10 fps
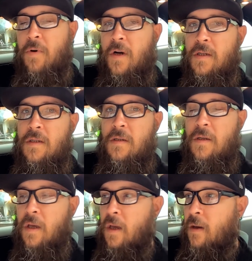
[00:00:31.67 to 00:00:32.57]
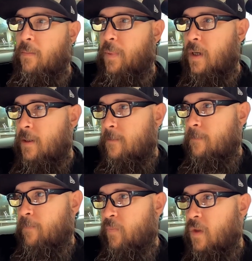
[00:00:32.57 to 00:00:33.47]
to price it, but
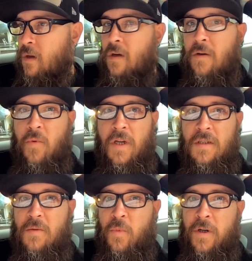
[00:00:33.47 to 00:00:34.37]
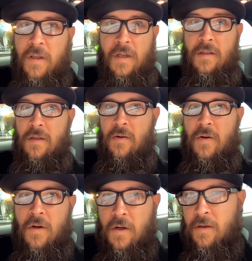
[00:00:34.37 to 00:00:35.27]
we got some weird things
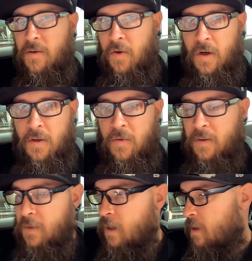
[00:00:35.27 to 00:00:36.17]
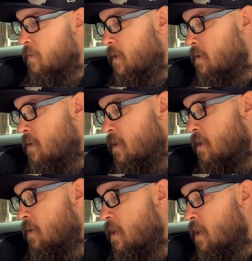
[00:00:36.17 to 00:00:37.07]
going on, and you all know what I'm talking about.
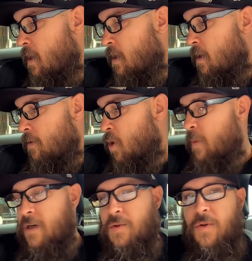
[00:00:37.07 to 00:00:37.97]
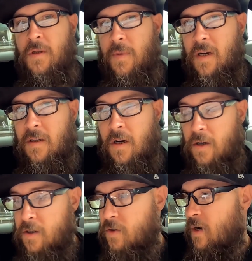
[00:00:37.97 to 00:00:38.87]
So nobody's really buying
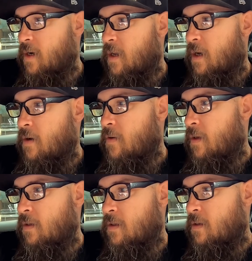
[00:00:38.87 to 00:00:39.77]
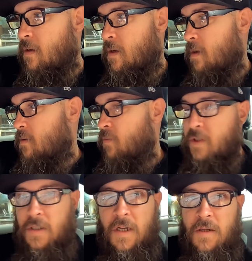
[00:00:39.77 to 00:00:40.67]
cars right now, and we
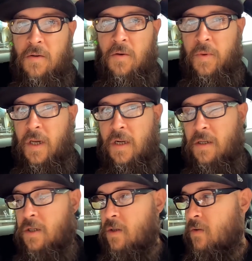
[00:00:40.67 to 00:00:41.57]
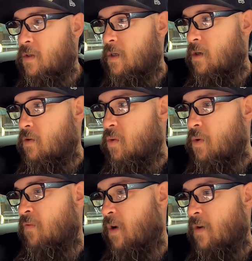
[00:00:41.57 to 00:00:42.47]
just got to do what we got to do. So
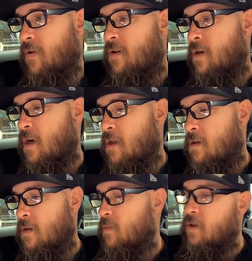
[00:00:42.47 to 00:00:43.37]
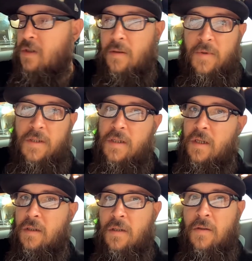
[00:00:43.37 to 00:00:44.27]
$2,500. I'm gonna
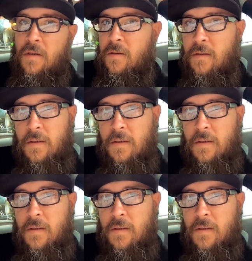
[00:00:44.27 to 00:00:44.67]
stick to it.